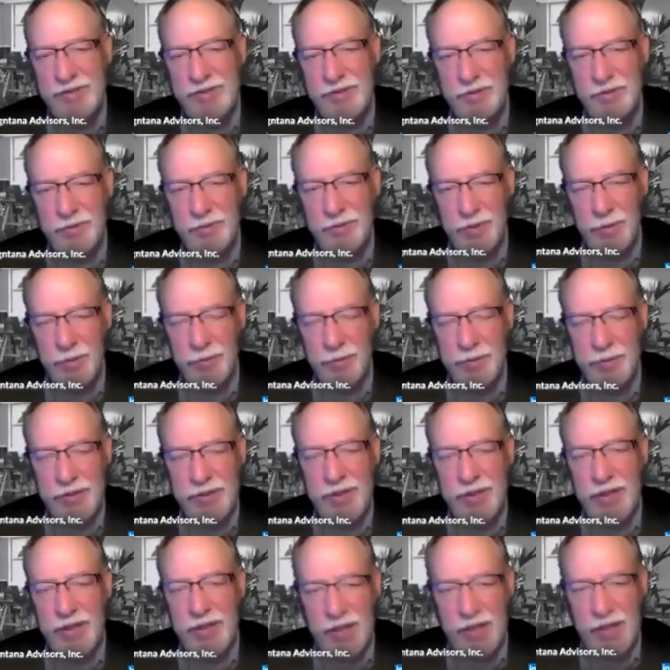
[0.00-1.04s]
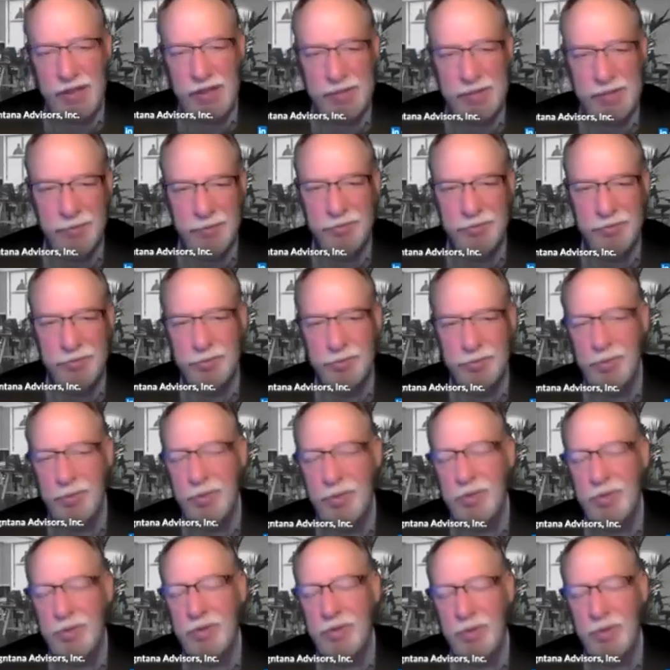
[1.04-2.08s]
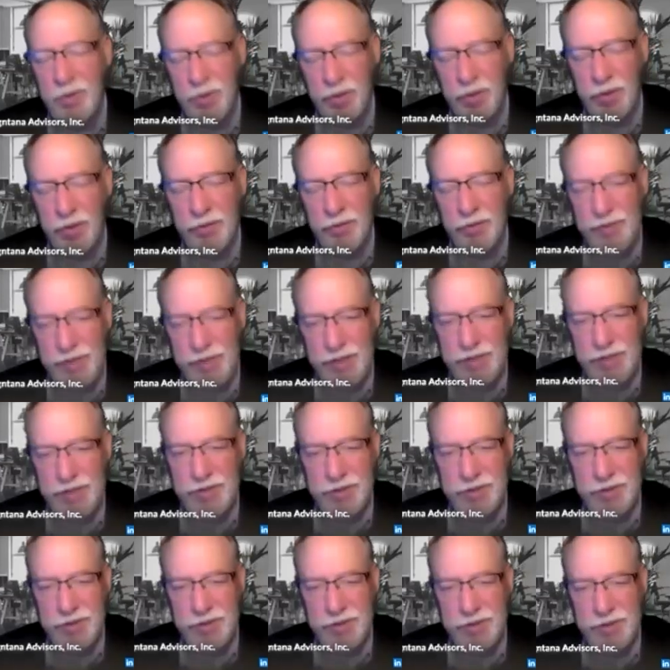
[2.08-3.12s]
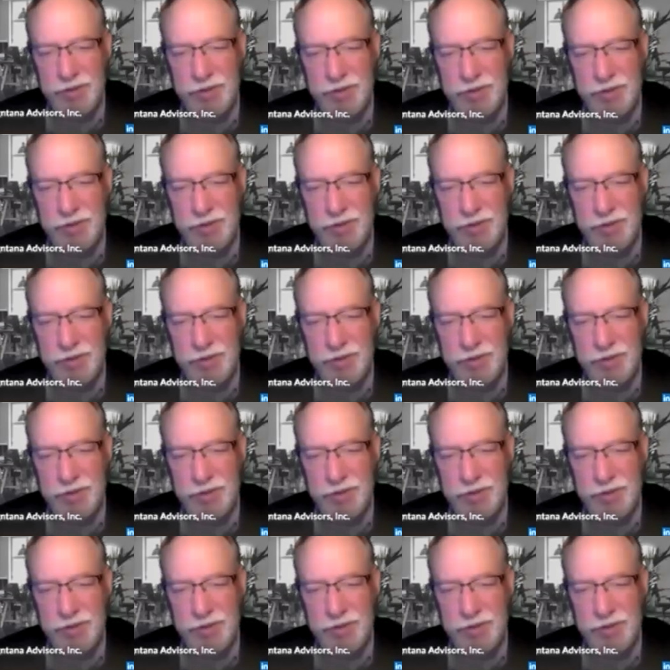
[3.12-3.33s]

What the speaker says: to help get that gospel to all nations.